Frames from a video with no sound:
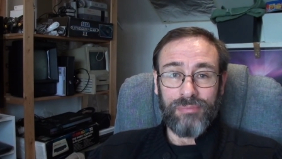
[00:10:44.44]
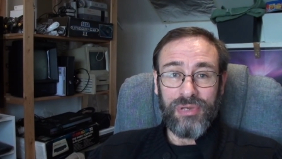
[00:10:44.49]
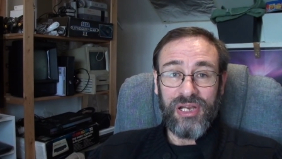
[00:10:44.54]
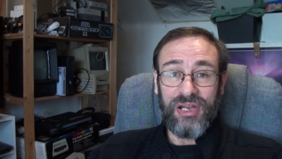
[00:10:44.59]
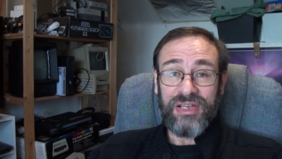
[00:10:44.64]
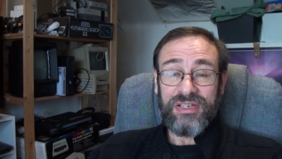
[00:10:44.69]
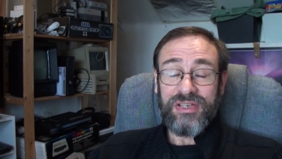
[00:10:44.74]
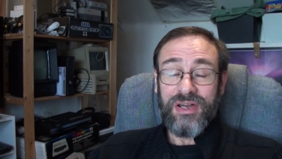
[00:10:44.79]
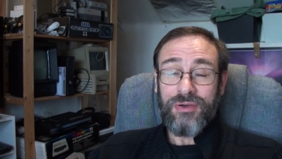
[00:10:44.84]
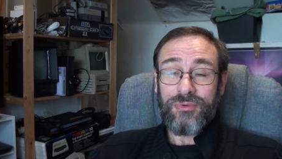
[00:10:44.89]
But
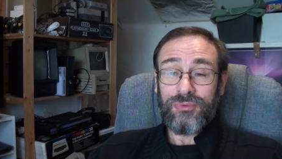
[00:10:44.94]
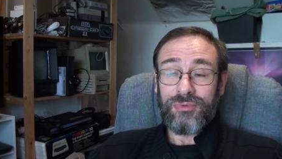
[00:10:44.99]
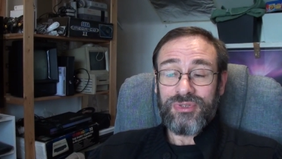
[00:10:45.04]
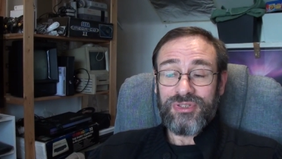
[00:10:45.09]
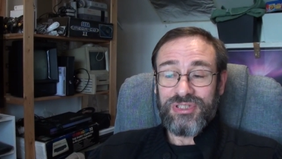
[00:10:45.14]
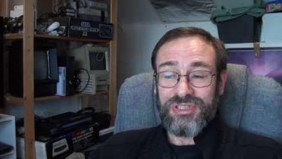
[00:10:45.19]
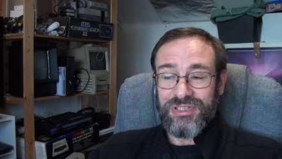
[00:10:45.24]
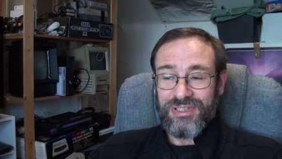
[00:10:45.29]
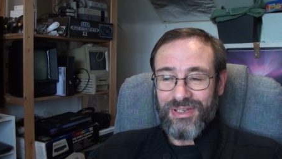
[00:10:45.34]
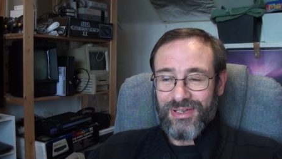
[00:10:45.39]
I
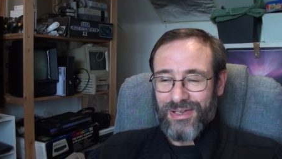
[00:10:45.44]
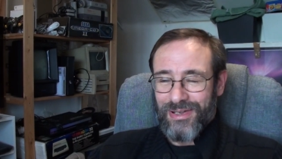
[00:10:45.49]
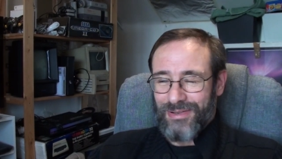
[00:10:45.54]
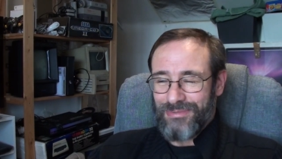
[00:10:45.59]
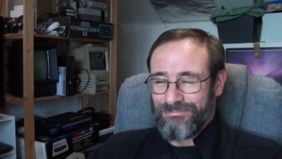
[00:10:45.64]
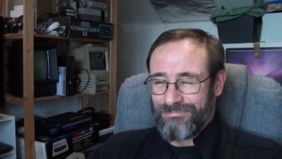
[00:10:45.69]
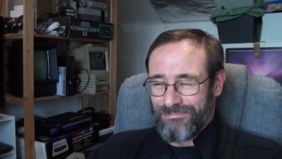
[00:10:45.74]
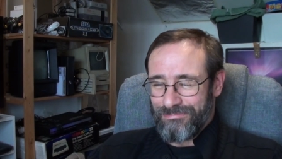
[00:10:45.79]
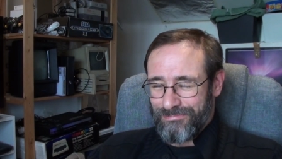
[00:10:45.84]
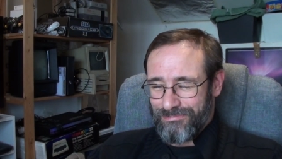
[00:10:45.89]
don't,
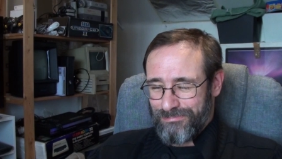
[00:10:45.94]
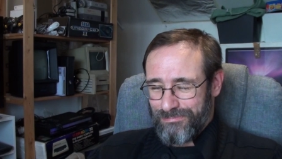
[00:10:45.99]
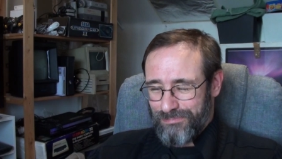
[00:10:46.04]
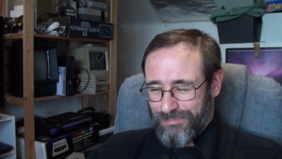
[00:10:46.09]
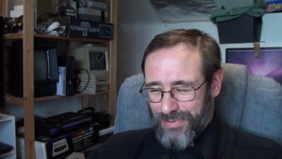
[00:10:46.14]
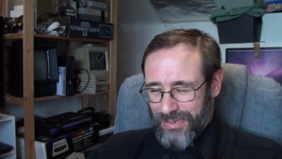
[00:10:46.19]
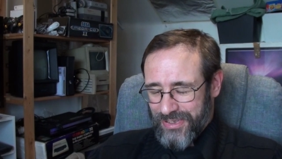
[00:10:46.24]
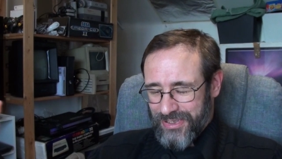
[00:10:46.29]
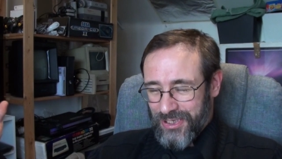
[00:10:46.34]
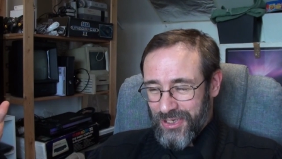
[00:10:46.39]

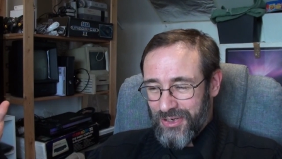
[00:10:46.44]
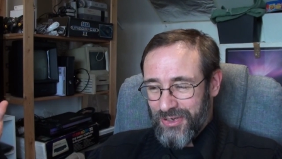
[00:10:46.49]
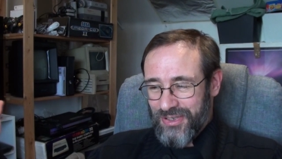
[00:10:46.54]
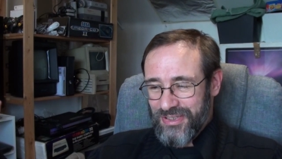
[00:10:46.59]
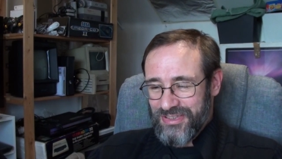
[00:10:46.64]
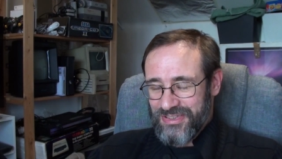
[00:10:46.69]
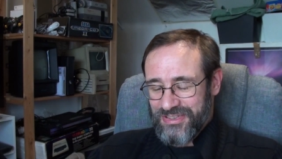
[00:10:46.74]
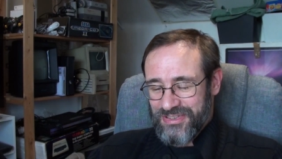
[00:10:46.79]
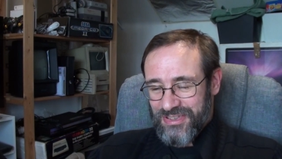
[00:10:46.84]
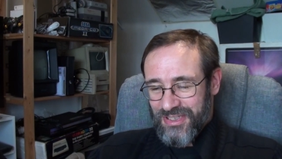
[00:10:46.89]

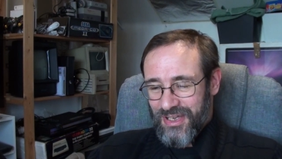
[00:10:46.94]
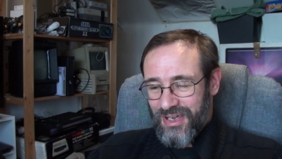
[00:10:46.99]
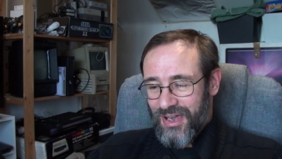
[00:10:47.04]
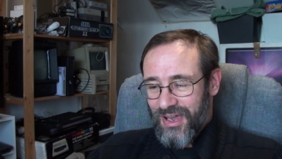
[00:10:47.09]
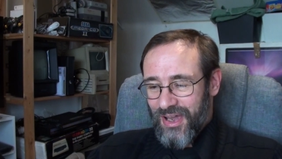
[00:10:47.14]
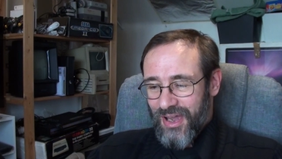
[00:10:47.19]
because